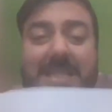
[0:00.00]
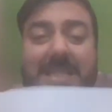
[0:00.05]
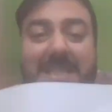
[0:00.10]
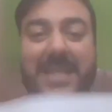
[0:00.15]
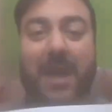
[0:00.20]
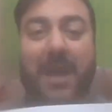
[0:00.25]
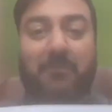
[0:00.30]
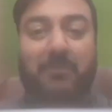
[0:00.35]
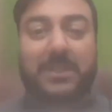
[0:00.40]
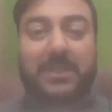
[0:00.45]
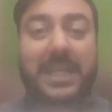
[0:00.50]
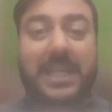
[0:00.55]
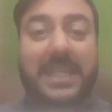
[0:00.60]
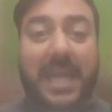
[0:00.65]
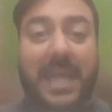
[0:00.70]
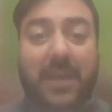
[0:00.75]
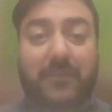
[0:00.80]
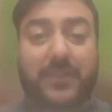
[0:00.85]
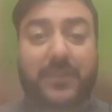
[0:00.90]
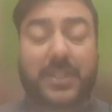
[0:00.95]
example I
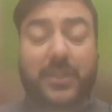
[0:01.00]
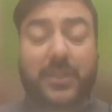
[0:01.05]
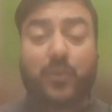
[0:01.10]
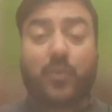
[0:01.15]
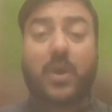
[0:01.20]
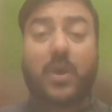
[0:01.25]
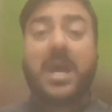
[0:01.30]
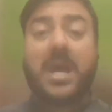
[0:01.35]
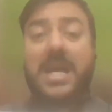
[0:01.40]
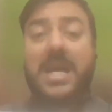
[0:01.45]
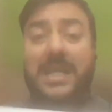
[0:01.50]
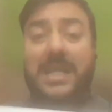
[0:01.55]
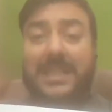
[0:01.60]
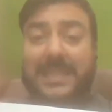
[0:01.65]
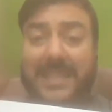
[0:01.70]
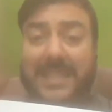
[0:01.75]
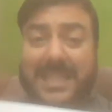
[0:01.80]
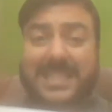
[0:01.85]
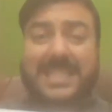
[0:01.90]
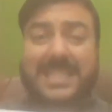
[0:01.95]
gave to you.
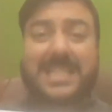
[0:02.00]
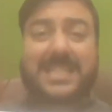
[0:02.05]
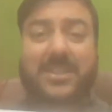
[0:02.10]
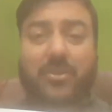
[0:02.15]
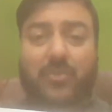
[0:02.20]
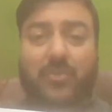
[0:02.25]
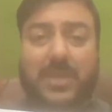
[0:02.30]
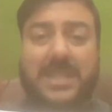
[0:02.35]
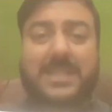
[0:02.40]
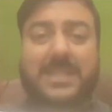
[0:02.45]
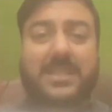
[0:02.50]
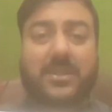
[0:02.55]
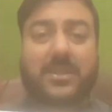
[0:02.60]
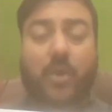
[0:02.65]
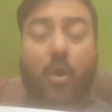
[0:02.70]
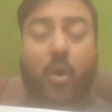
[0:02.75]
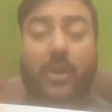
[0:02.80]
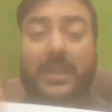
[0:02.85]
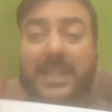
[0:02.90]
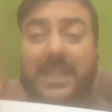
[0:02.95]
This is a reason,
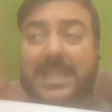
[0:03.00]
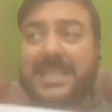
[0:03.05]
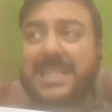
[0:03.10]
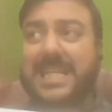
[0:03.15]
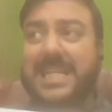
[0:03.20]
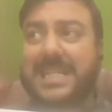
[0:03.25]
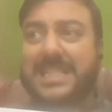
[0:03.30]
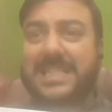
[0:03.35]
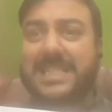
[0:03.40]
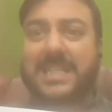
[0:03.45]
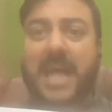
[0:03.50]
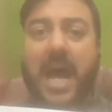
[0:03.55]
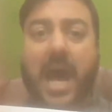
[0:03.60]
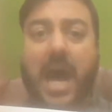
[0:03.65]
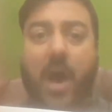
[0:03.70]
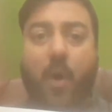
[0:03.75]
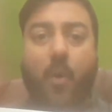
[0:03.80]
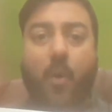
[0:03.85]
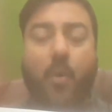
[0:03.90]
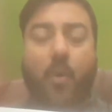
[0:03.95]
or this is
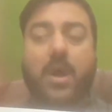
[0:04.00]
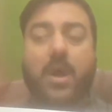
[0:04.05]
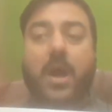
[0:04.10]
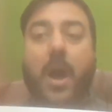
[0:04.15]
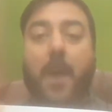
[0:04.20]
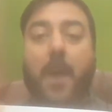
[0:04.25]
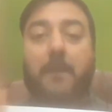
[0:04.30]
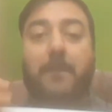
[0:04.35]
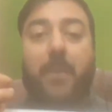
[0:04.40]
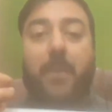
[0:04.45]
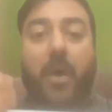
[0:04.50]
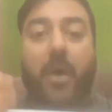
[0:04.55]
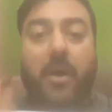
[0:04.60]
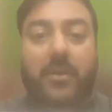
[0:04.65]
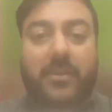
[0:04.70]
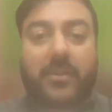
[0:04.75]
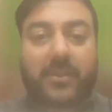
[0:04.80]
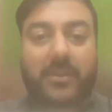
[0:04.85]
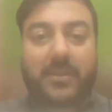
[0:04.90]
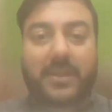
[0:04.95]
how a
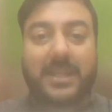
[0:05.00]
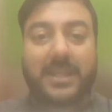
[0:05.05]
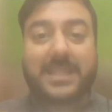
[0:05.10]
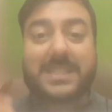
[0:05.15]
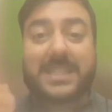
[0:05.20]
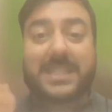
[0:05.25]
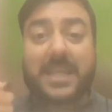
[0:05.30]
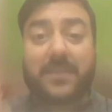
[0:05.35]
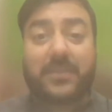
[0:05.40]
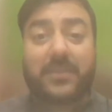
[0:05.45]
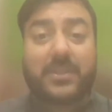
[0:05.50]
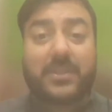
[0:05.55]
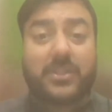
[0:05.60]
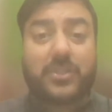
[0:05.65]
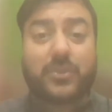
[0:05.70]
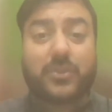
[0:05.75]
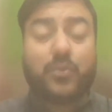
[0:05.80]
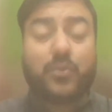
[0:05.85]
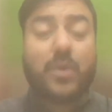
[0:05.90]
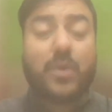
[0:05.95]
birth is given
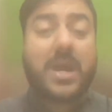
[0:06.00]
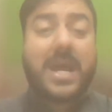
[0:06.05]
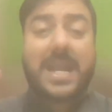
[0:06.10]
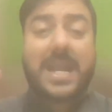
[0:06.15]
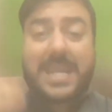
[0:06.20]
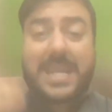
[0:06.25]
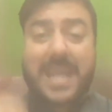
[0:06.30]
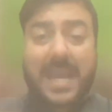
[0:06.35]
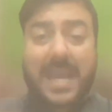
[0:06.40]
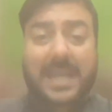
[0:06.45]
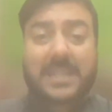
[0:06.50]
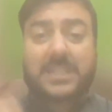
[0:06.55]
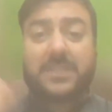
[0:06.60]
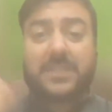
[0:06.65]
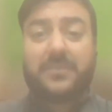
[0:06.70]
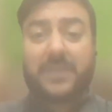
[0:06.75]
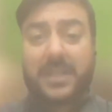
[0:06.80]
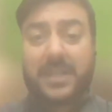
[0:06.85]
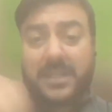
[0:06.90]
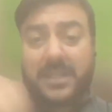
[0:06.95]
to
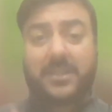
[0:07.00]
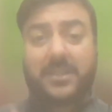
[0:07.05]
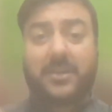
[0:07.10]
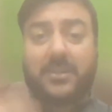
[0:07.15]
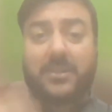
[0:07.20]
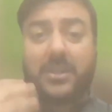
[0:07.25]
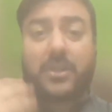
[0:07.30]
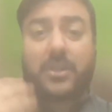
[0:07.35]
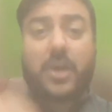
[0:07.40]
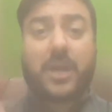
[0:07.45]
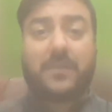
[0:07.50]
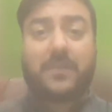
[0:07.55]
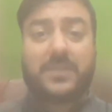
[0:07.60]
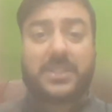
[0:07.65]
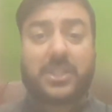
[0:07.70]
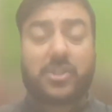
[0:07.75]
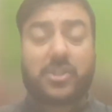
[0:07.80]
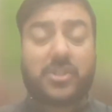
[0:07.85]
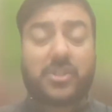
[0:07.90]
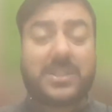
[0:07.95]
negative internal
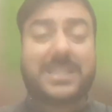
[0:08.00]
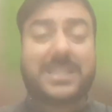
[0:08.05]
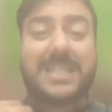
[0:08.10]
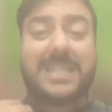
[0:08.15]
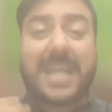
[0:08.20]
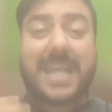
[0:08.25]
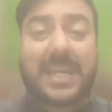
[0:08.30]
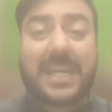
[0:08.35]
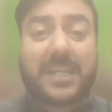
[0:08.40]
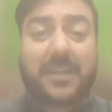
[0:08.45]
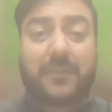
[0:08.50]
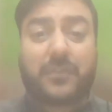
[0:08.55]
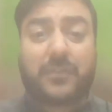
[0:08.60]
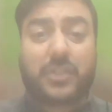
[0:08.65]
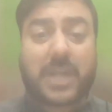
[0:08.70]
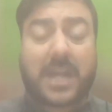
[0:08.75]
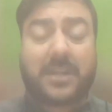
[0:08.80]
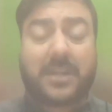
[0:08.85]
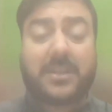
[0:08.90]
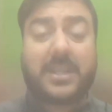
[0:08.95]
conversations, negative
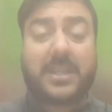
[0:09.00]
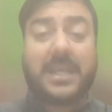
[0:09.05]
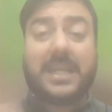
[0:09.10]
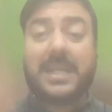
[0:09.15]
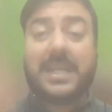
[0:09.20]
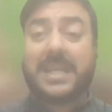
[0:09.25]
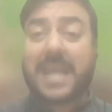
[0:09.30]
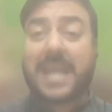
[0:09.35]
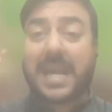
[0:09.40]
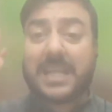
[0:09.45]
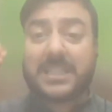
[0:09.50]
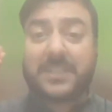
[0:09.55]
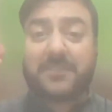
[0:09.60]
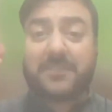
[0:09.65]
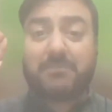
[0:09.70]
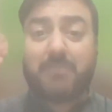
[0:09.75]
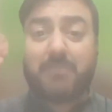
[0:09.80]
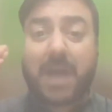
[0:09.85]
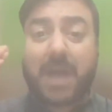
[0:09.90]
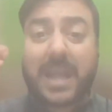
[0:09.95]
chattering,
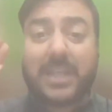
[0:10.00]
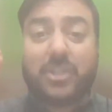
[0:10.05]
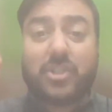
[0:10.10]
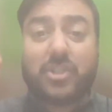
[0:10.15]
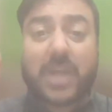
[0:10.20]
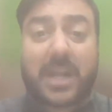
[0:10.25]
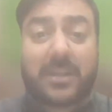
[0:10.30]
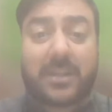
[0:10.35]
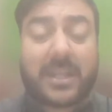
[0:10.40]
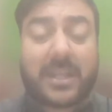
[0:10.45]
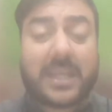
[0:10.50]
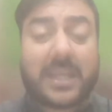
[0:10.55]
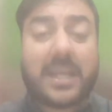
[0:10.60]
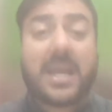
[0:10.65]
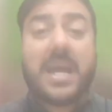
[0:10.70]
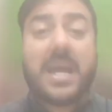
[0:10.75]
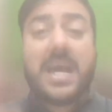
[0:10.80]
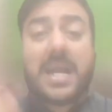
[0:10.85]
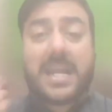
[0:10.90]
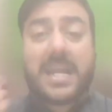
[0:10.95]
negative mind chattering,
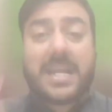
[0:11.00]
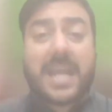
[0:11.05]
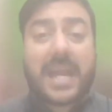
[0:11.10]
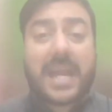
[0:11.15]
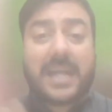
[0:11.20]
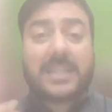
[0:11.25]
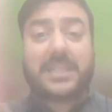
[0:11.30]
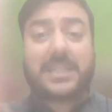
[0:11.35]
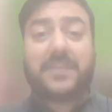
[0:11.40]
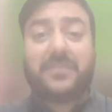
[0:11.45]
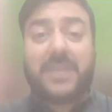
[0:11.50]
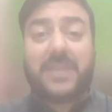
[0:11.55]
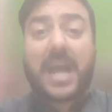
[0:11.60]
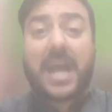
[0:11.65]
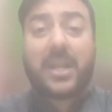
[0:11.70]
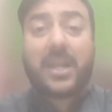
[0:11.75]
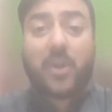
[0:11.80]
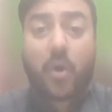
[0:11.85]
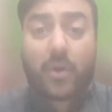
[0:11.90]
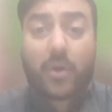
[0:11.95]
negative
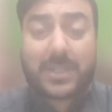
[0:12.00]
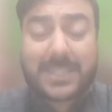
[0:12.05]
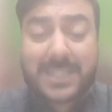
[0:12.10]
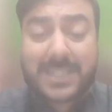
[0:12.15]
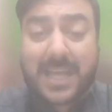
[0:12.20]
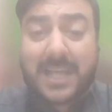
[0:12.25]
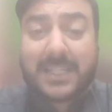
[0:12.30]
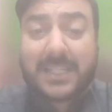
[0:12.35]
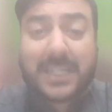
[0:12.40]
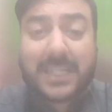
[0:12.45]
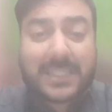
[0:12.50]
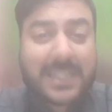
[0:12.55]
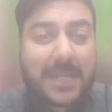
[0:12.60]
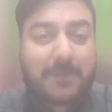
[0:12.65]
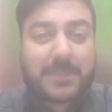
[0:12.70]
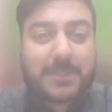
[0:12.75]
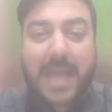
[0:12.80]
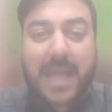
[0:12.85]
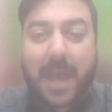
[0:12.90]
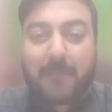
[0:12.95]
dialogues that
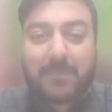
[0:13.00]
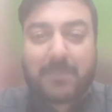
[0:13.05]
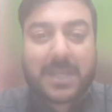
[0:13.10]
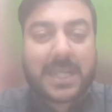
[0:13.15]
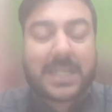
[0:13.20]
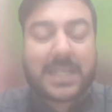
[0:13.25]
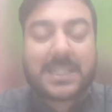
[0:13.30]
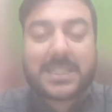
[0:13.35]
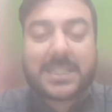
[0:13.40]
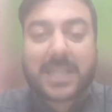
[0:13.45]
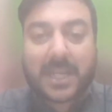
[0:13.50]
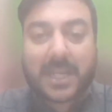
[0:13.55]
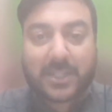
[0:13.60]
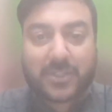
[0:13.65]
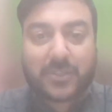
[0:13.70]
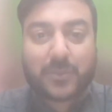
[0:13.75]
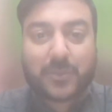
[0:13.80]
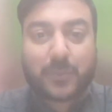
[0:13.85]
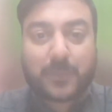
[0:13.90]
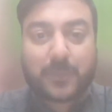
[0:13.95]
keeps happening
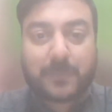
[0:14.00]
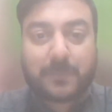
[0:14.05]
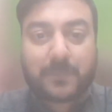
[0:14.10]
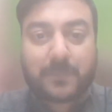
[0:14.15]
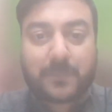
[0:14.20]
inside you.